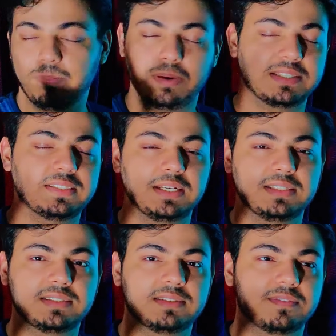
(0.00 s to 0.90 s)
plus
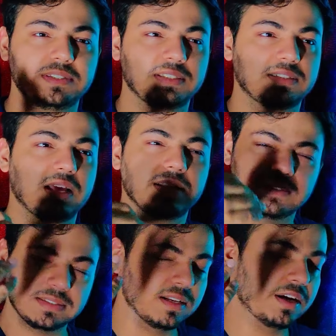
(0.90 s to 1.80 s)
nits, which is like
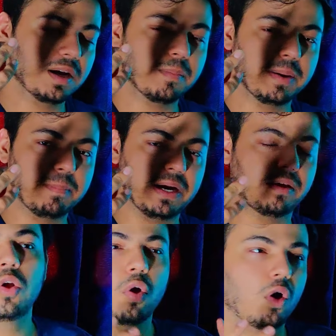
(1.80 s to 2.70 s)
just a little bit
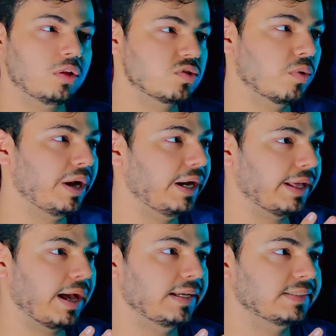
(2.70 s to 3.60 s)
better. Also, it
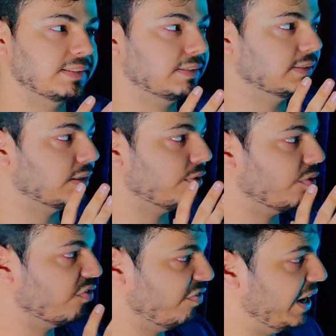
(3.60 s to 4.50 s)
has
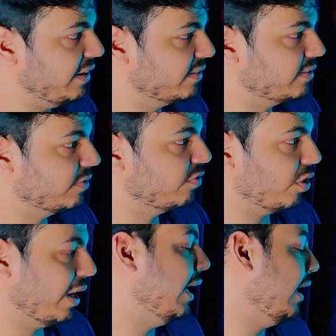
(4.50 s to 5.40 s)
vents
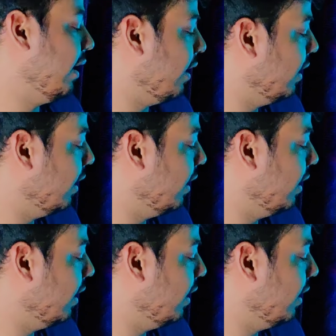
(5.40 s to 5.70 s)
for air